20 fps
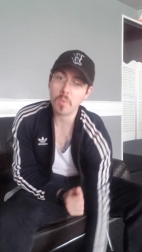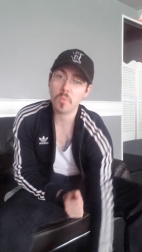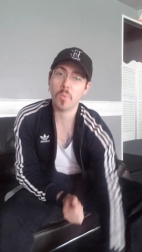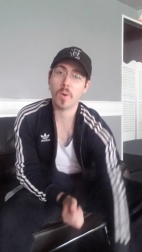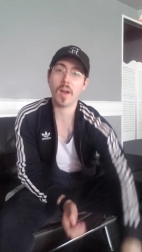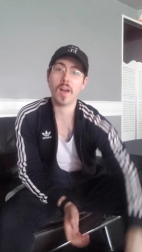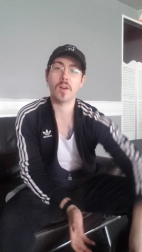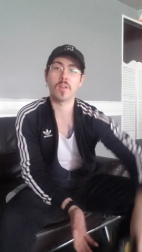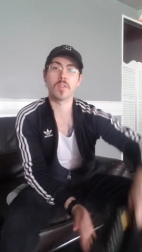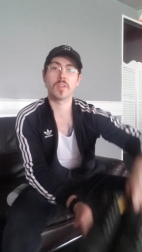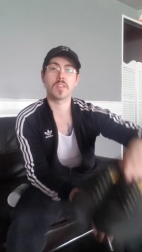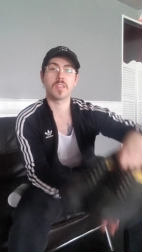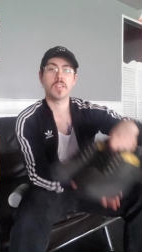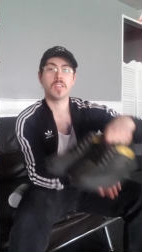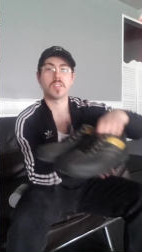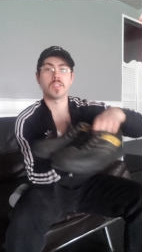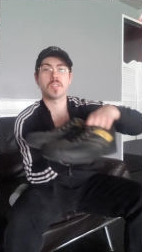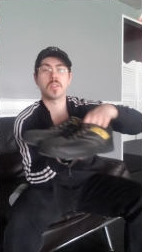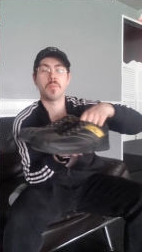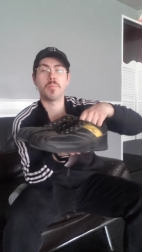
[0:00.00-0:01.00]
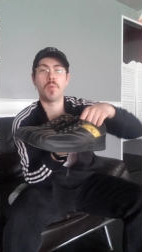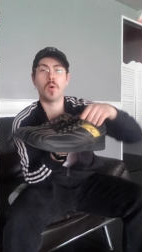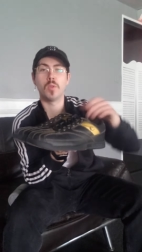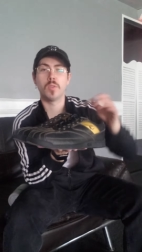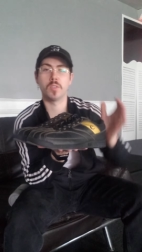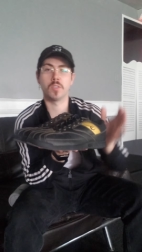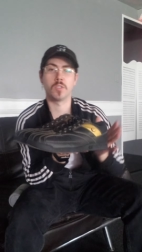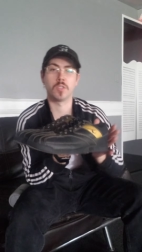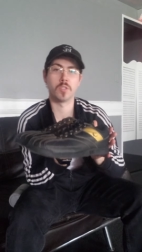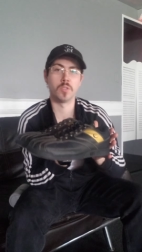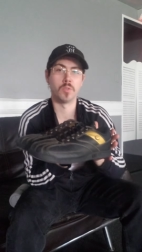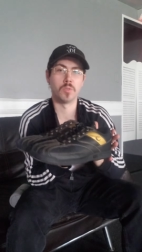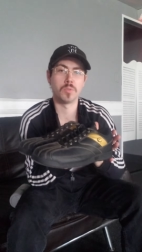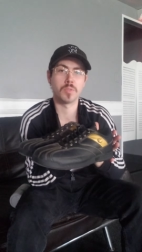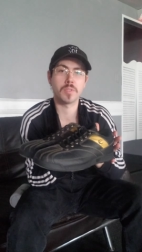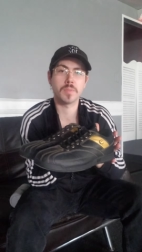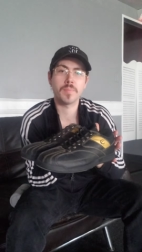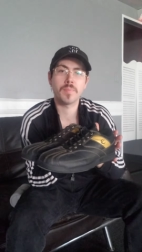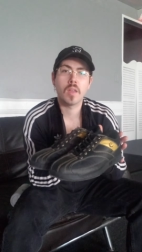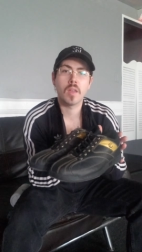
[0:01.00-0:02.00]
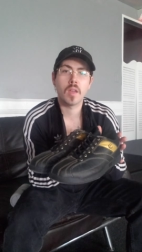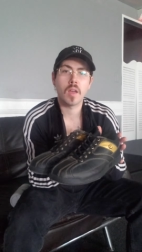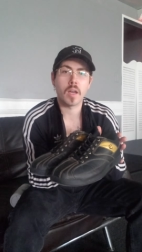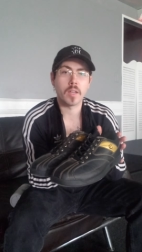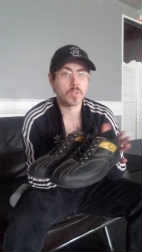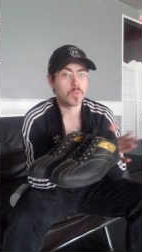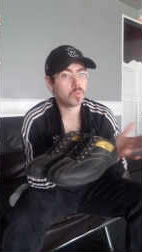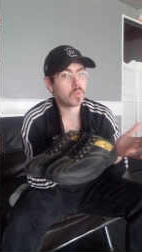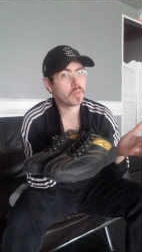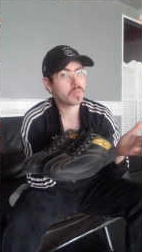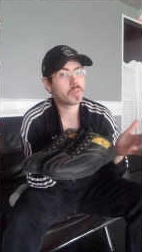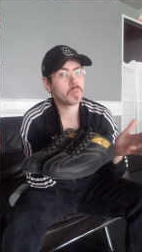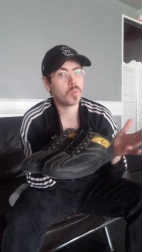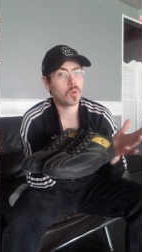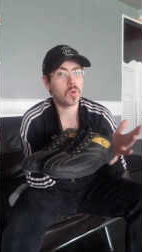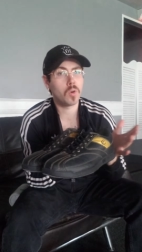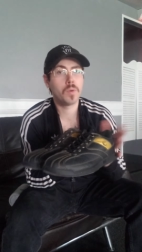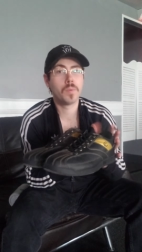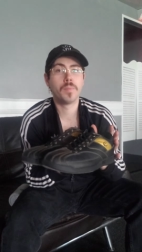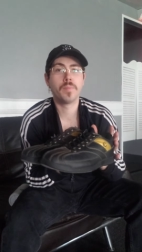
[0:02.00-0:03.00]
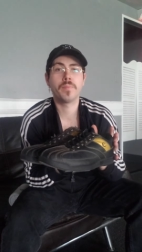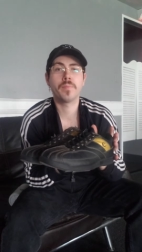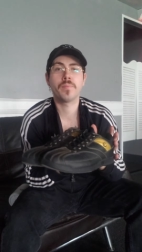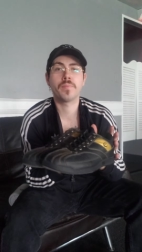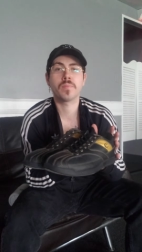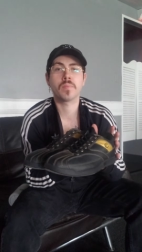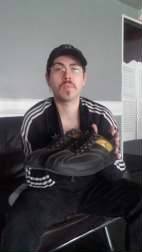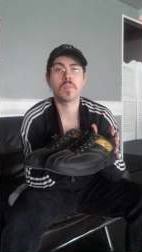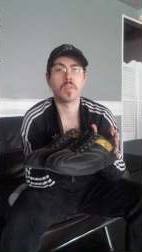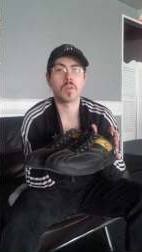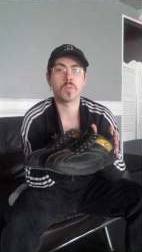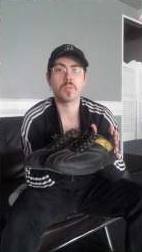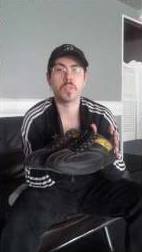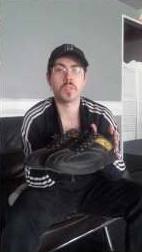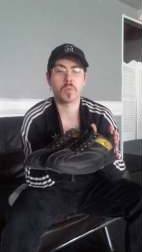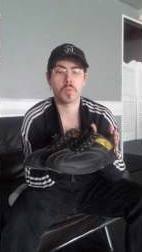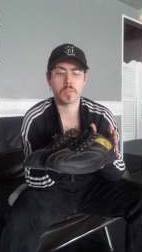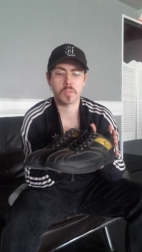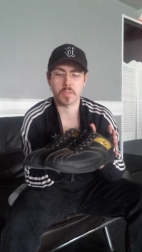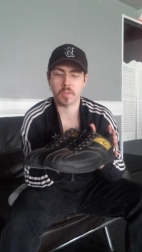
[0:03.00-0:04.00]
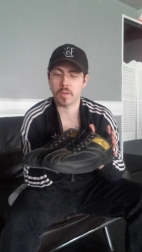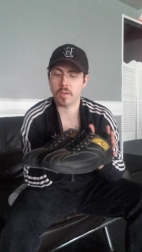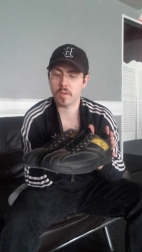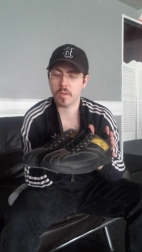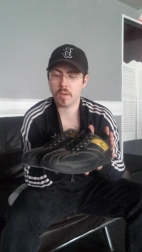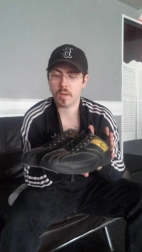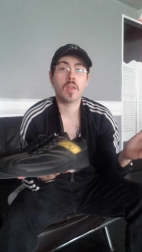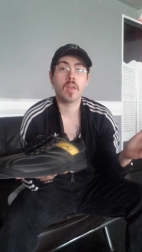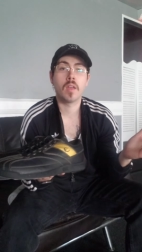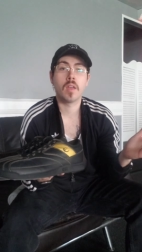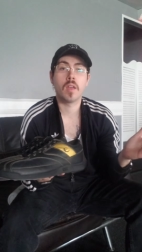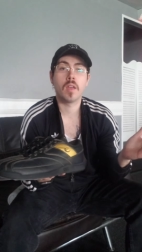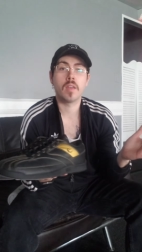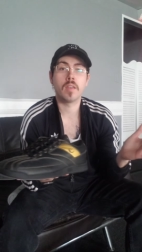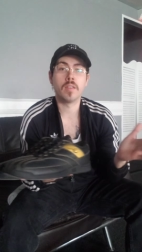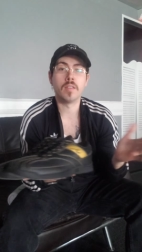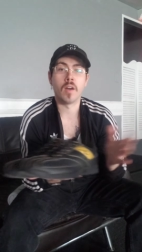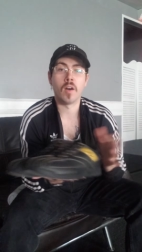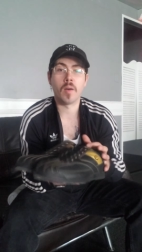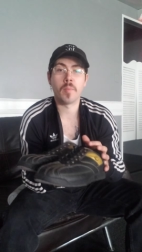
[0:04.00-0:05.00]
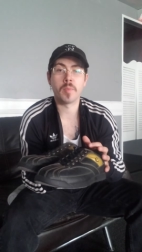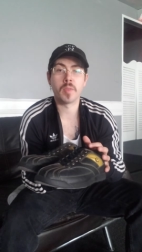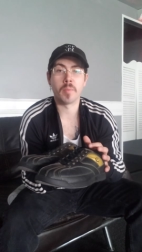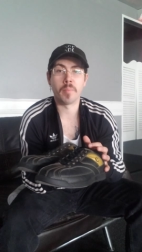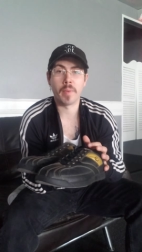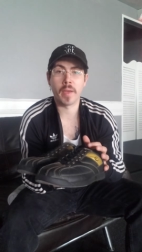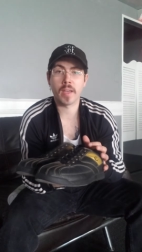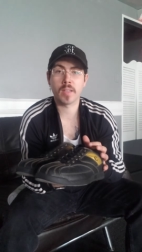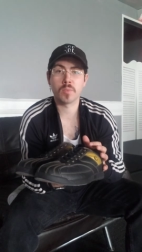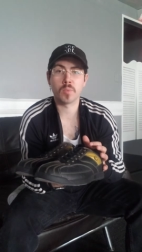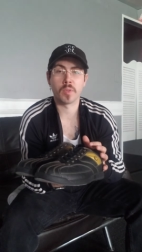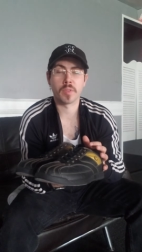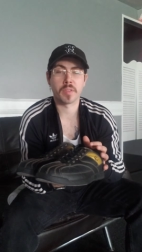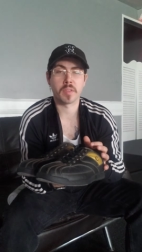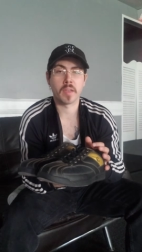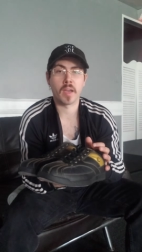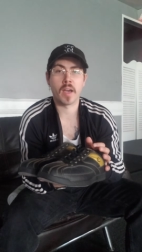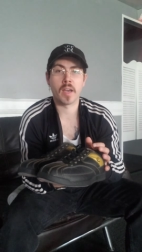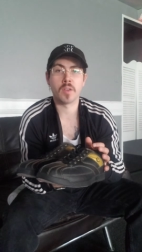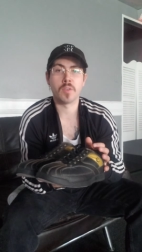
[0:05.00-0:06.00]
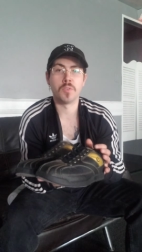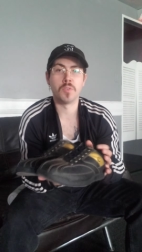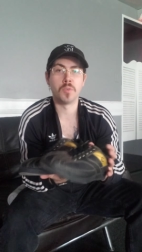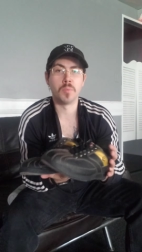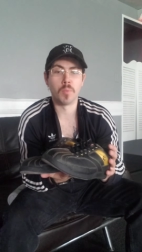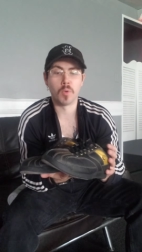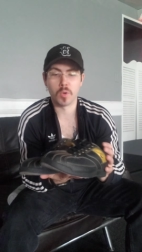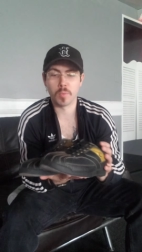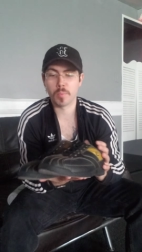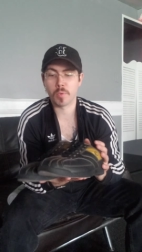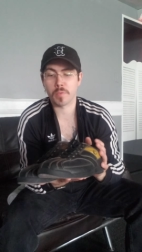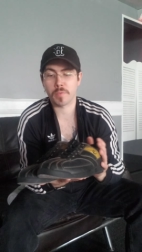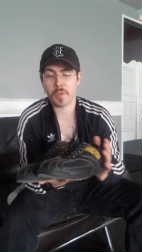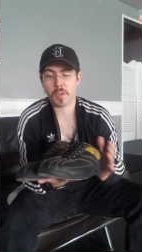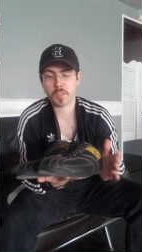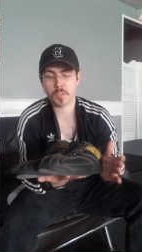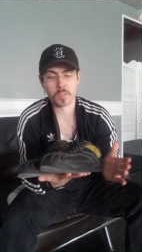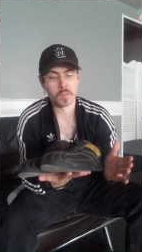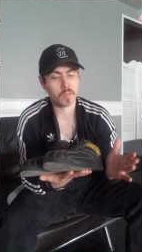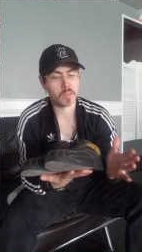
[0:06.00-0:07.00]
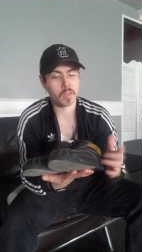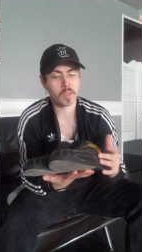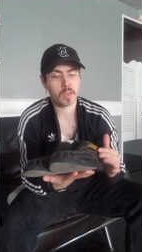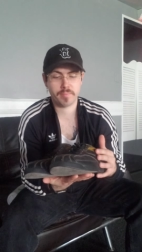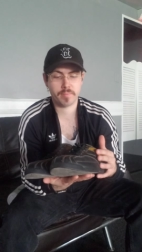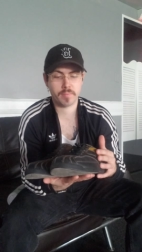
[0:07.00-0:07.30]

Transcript: Wow, look at this. Bowling shoes. I do love to bowl. No secrets there. You know, I'm in a band with a guy who bowled professionally.